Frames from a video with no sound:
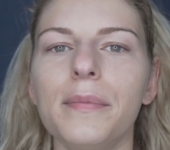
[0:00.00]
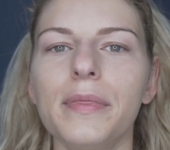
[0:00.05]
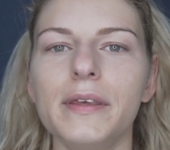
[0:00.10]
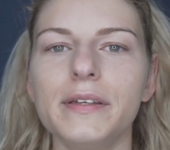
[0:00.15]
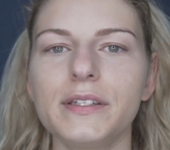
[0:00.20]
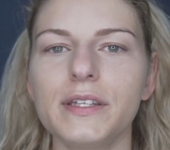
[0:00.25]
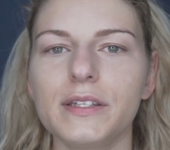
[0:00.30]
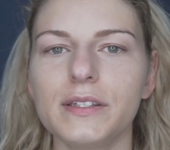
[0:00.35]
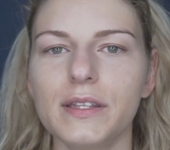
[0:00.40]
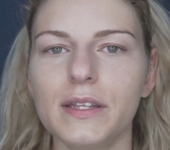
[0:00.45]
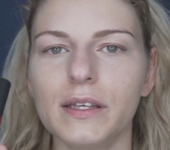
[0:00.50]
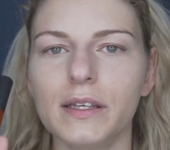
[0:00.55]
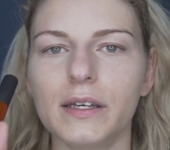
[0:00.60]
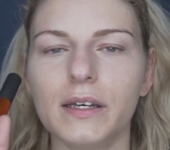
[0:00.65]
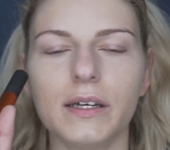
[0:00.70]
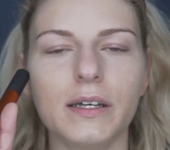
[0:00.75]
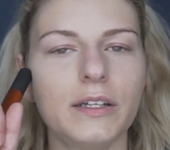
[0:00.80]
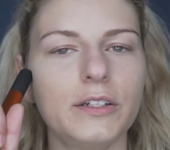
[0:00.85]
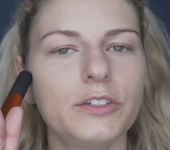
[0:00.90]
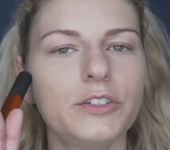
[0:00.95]
This is
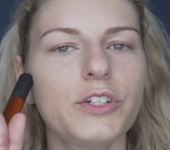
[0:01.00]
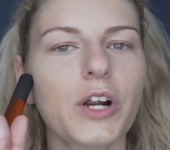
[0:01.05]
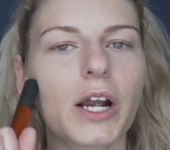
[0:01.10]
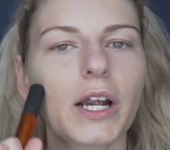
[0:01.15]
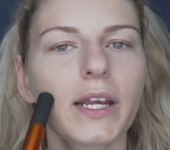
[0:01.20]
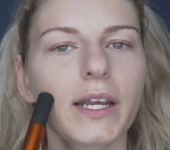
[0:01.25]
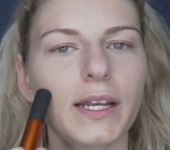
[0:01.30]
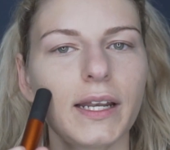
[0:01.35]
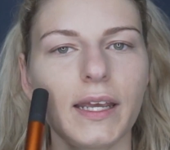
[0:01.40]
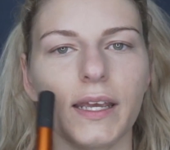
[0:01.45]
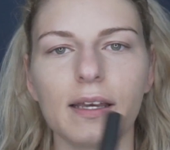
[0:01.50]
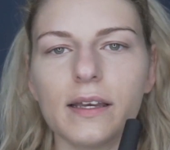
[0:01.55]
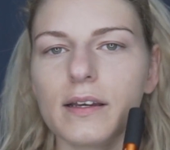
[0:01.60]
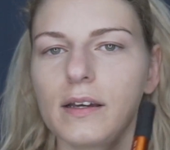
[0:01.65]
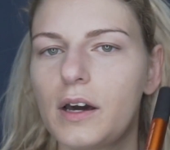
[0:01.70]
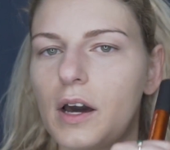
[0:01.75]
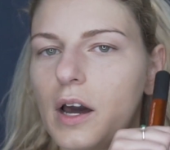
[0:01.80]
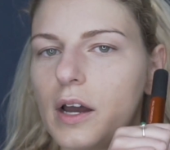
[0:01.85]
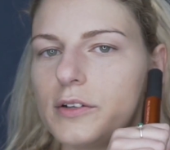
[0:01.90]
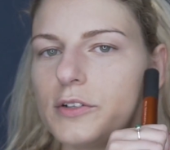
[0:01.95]
the
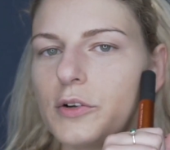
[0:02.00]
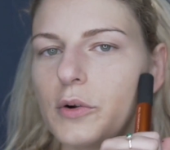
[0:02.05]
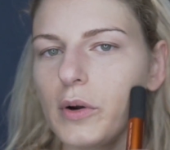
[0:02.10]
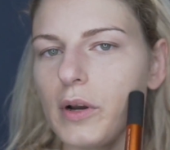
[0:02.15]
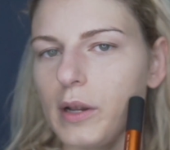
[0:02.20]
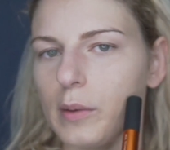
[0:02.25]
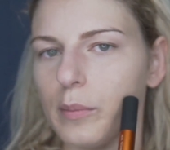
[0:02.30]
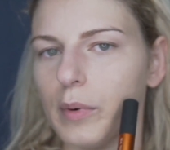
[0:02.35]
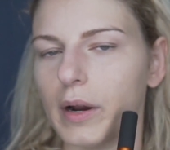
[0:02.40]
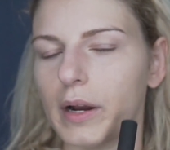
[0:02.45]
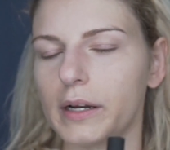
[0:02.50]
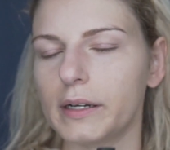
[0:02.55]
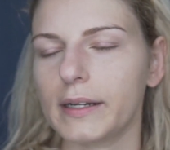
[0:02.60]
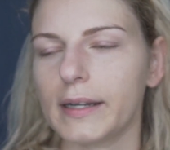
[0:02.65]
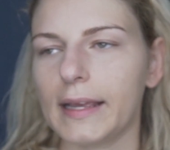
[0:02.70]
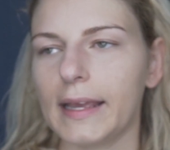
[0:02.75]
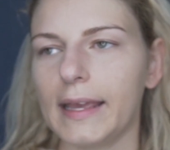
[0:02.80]
darkening, contouring part.